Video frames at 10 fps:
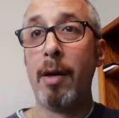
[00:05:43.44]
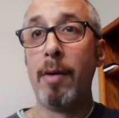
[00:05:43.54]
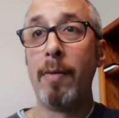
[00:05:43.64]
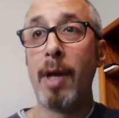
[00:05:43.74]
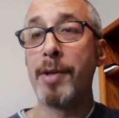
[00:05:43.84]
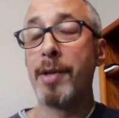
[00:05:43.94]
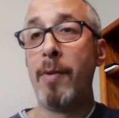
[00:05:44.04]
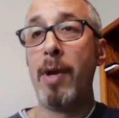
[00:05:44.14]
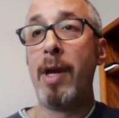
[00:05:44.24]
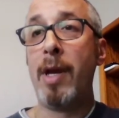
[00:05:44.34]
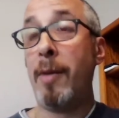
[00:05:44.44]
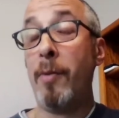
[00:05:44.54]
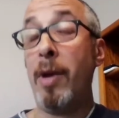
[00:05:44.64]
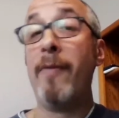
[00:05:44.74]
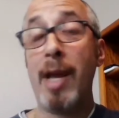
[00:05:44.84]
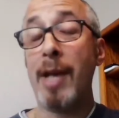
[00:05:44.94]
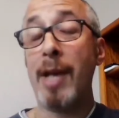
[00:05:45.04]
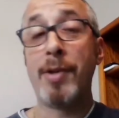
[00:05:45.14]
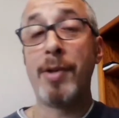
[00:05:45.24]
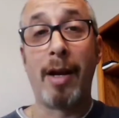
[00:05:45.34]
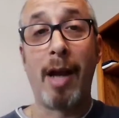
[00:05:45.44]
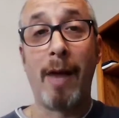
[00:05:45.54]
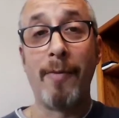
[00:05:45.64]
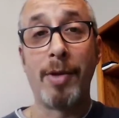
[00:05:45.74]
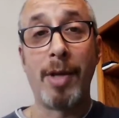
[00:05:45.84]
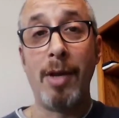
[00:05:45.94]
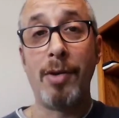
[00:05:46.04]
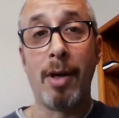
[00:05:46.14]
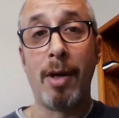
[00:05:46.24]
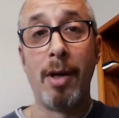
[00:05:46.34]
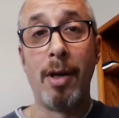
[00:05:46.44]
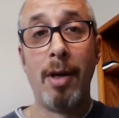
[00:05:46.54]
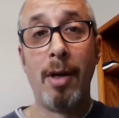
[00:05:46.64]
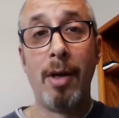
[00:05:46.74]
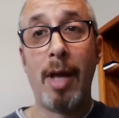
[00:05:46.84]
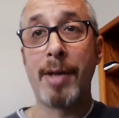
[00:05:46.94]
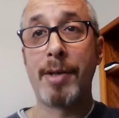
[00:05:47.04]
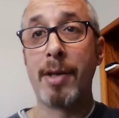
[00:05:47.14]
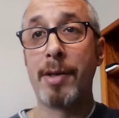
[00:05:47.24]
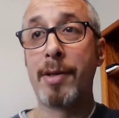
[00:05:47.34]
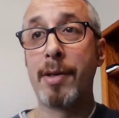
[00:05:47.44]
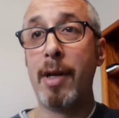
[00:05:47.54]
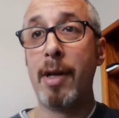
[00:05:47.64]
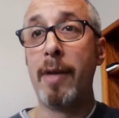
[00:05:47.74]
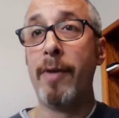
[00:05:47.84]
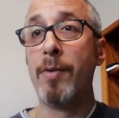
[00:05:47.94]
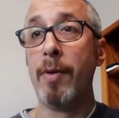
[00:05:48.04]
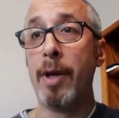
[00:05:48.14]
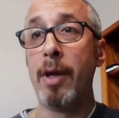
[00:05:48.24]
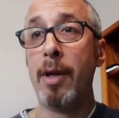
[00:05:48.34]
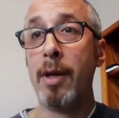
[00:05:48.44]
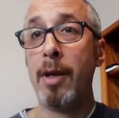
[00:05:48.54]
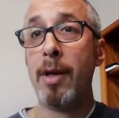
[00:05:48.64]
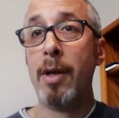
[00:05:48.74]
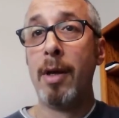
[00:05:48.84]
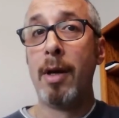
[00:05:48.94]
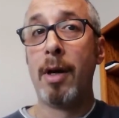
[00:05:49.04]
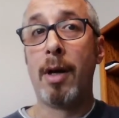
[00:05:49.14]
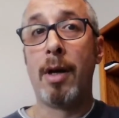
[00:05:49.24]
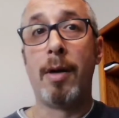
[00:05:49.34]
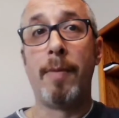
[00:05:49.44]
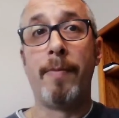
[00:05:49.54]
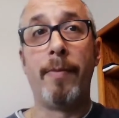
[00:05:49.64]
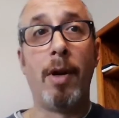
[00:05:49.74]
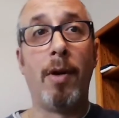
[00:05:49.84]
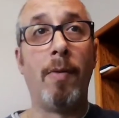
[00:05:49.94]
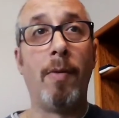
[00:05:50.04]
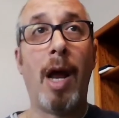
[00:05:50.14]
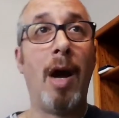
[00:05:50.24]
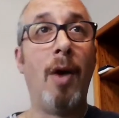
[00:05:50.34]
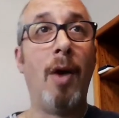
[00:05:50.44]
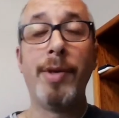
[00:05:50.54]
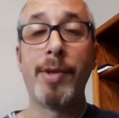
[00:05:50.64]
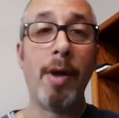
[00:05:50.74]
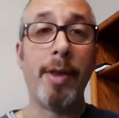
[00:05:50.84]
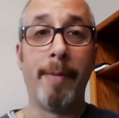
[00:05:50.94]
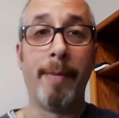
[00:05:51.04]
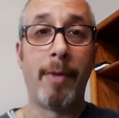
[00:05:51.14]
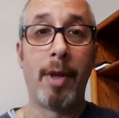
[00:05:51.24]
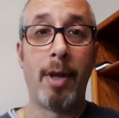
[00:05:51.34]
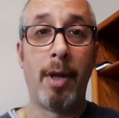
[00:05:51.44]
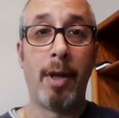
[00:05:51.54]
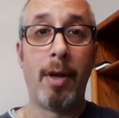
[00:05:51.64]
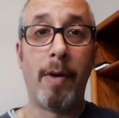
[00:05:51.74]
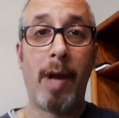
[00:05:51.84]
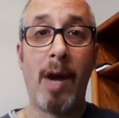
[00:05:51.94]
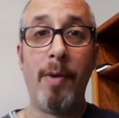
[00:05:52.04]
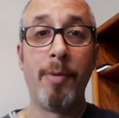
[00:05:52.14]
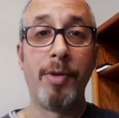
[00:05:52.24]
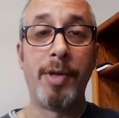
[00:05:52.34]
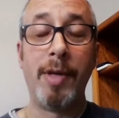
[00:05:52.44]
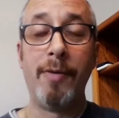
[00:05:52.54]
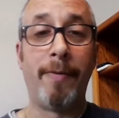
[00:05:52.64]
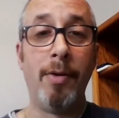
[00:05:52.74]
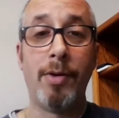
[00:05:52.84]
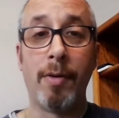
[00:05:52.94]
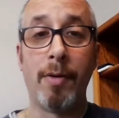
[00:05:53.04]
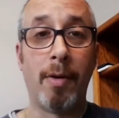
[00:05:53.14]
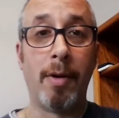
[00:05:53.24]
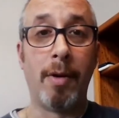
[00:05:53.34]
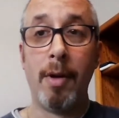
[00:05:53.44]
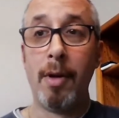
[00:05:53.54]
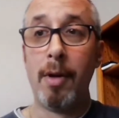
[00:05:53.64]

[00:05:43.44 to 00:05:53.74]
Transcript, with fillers: you know, yesterday we we even yesterday had a conversation. They asked us individually, um, you know, how we saw them, mm-hmm. you know, and how we perceive their future, and